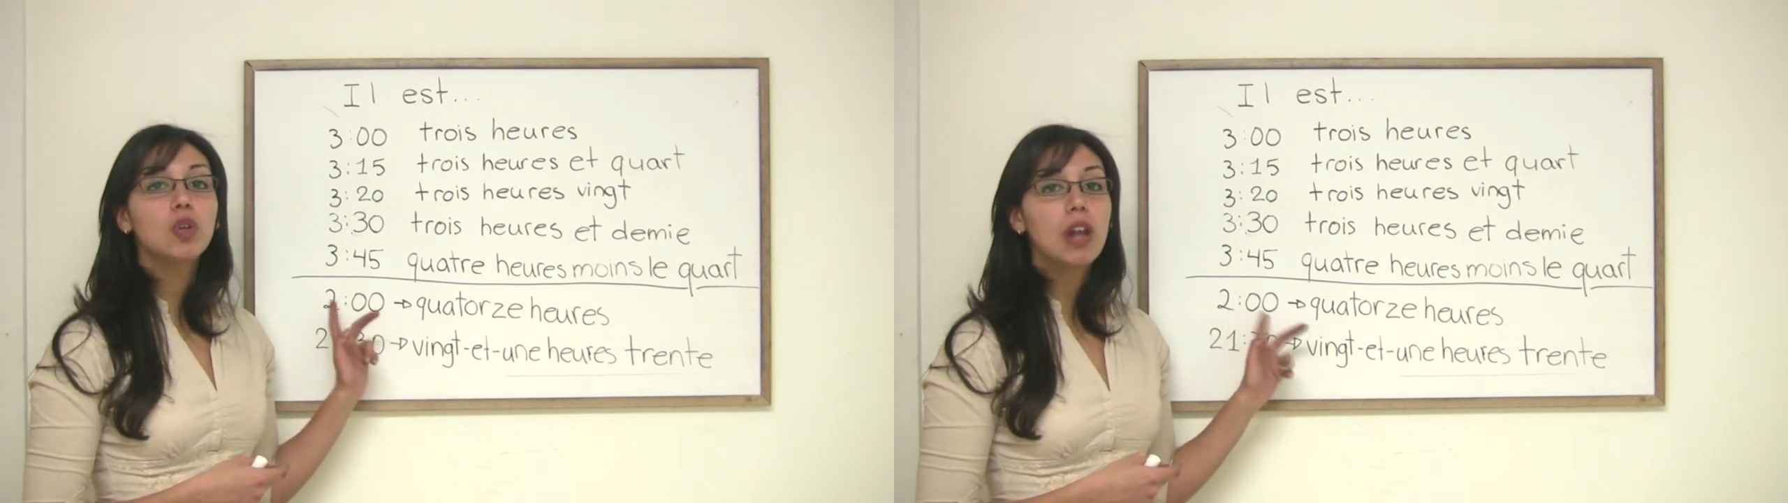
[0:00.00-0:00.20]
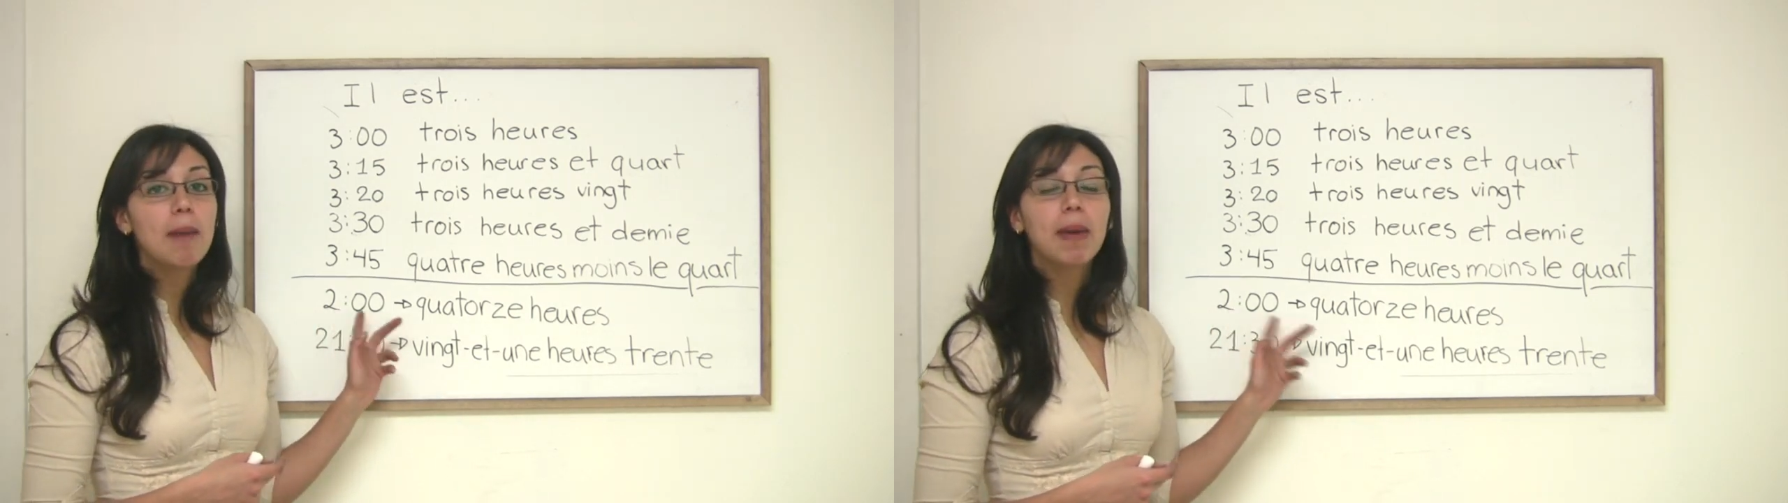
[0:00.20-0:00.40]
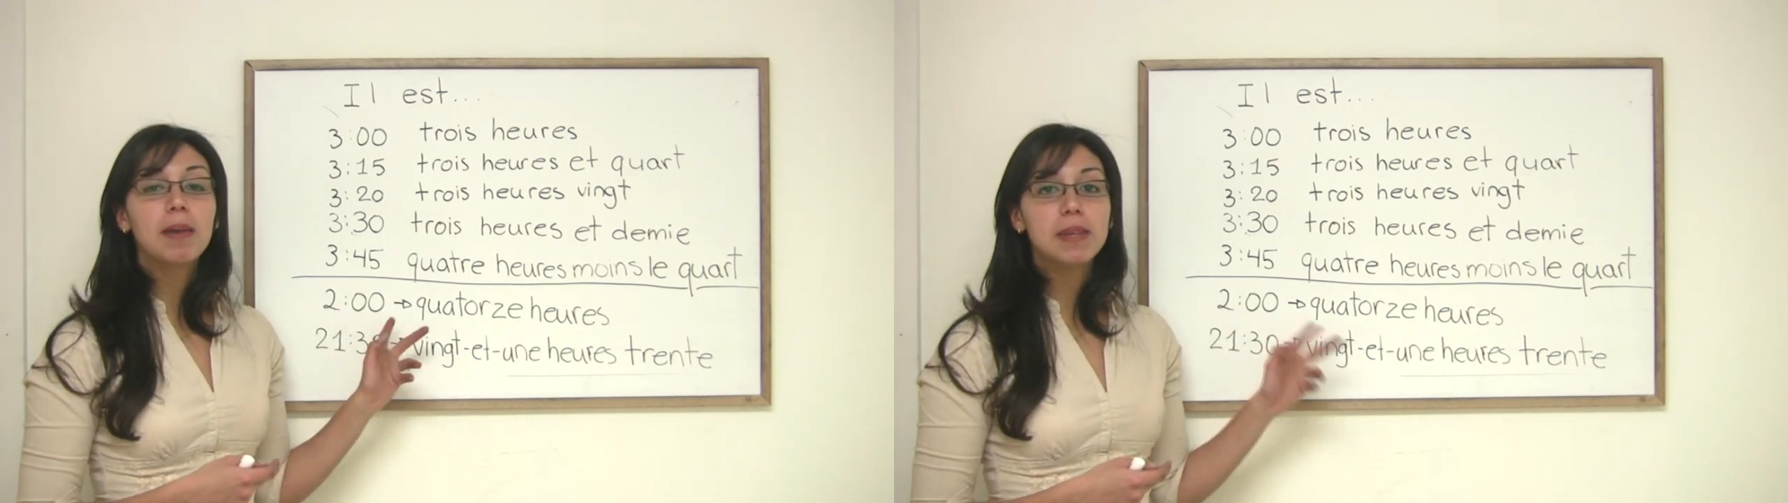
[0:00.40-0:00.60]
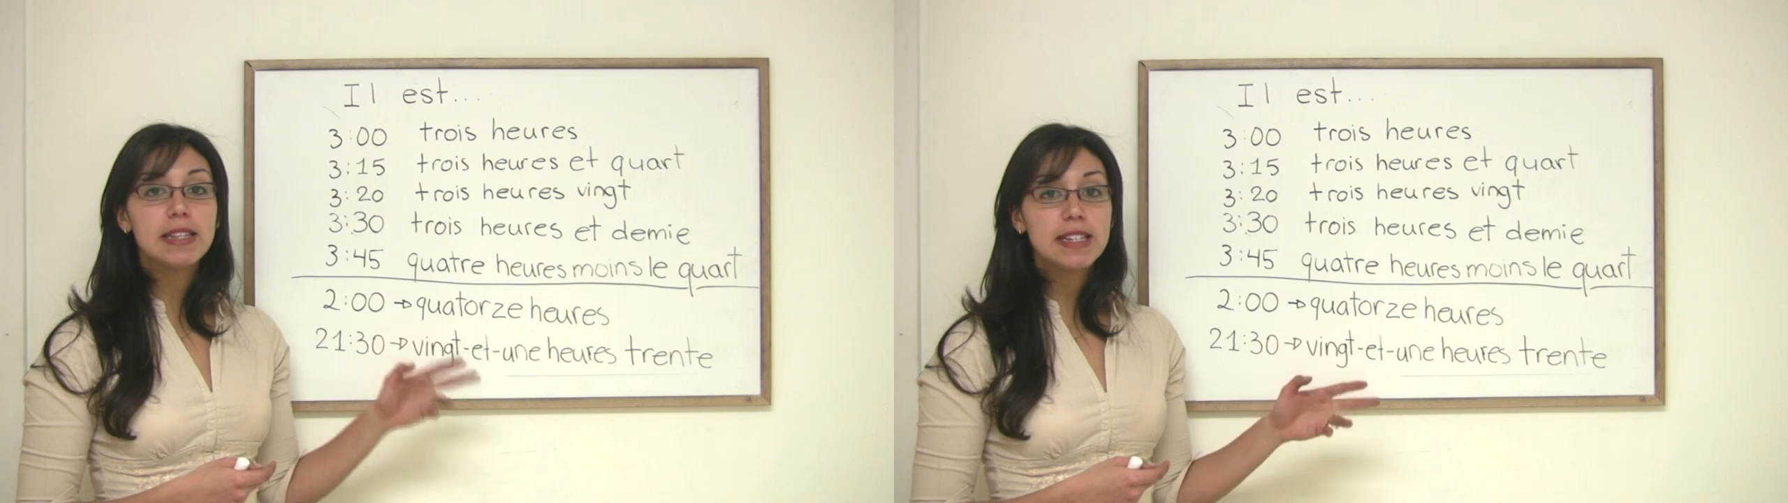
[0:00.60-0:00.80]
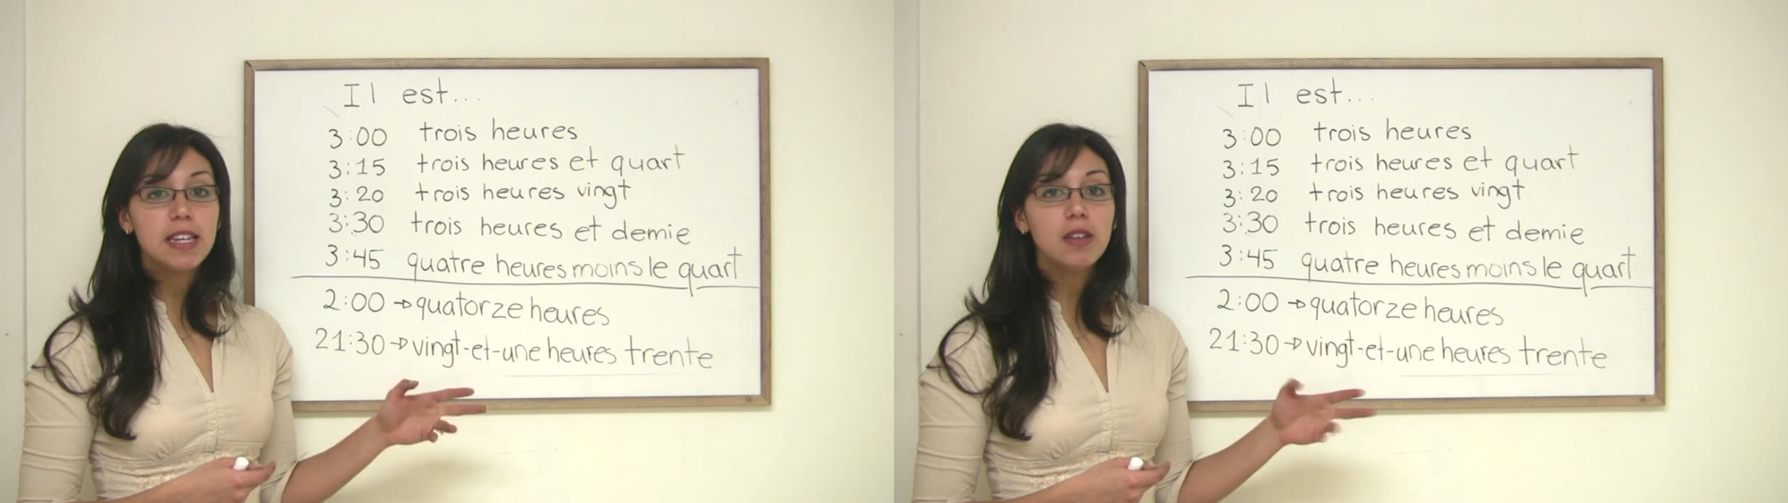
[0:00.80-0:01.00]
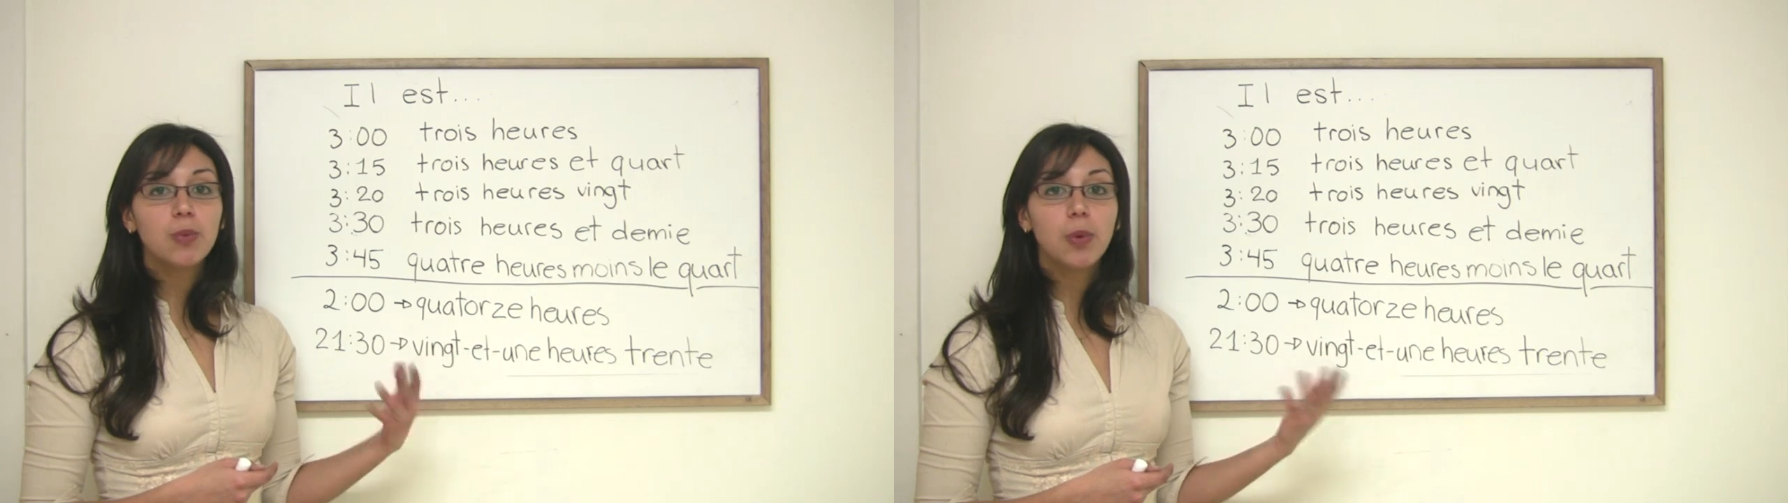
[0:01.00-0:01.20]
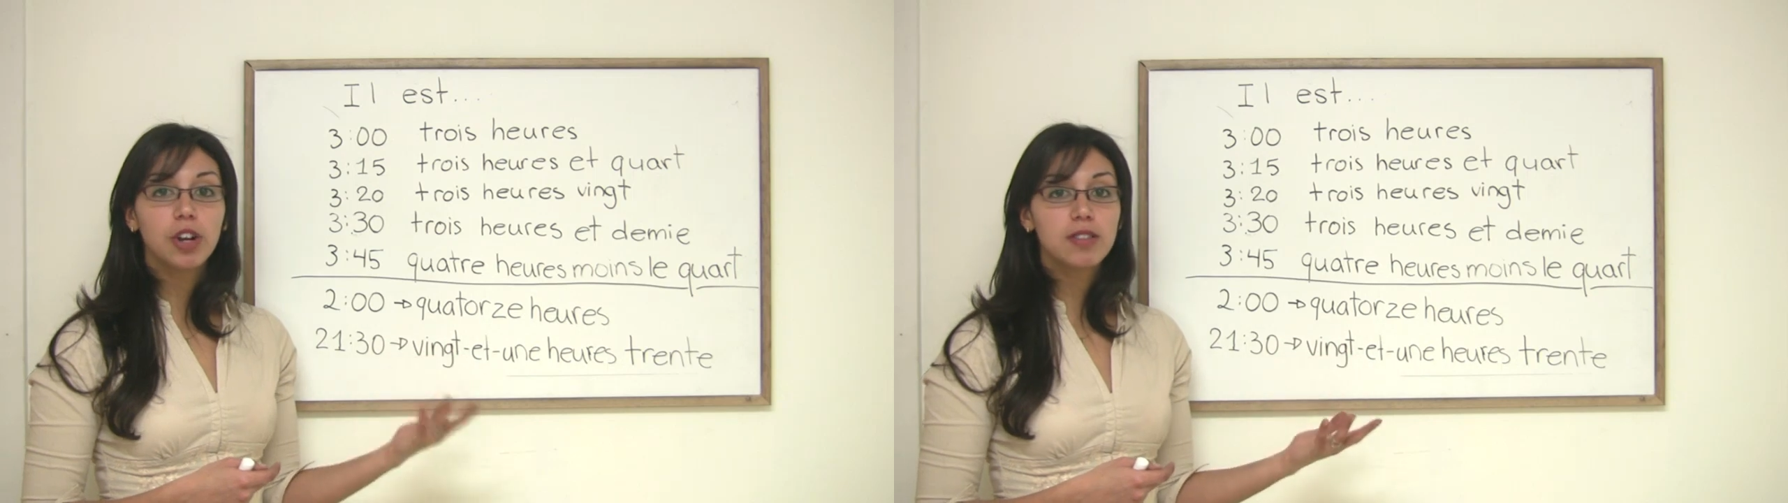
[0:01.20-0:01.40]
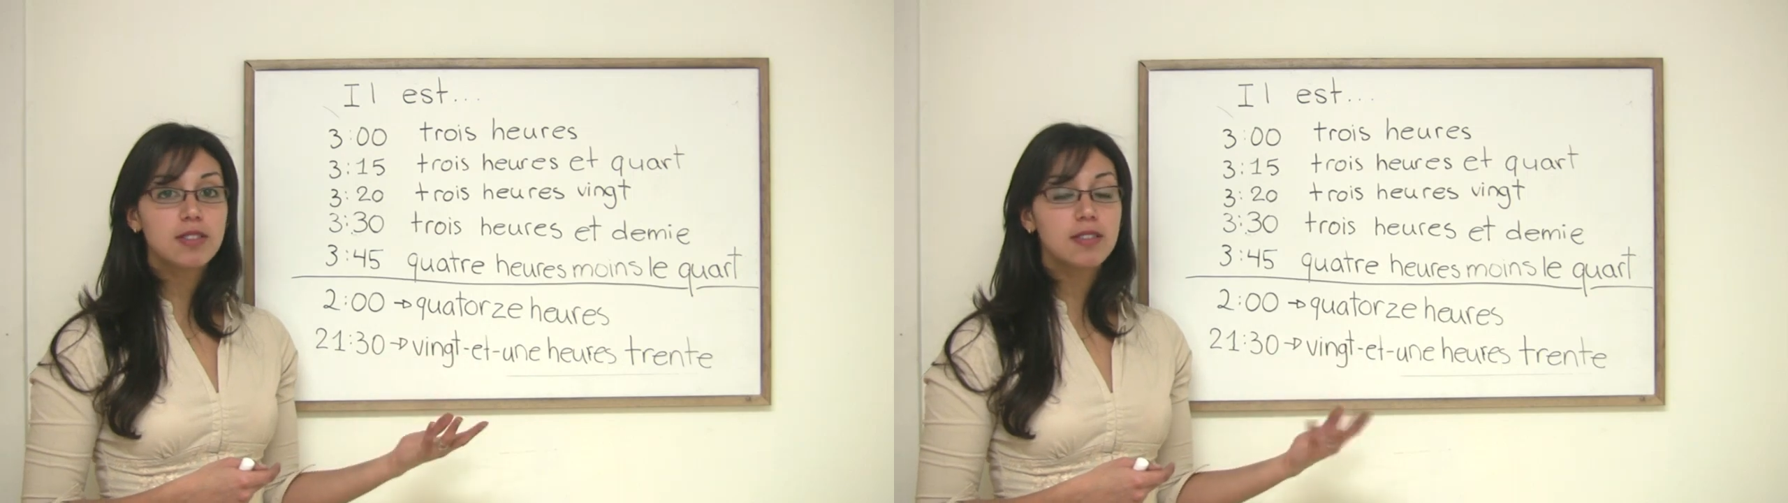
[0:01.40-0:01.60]
de l'après-midi
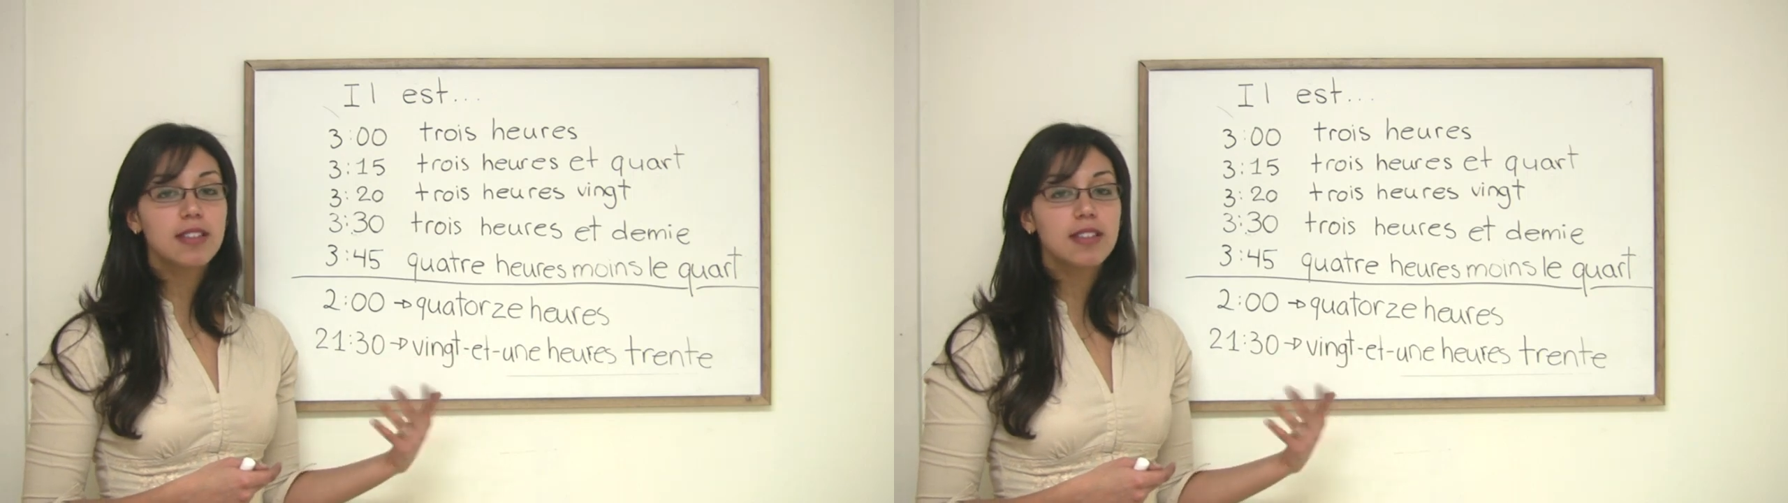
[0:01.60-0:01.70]
works.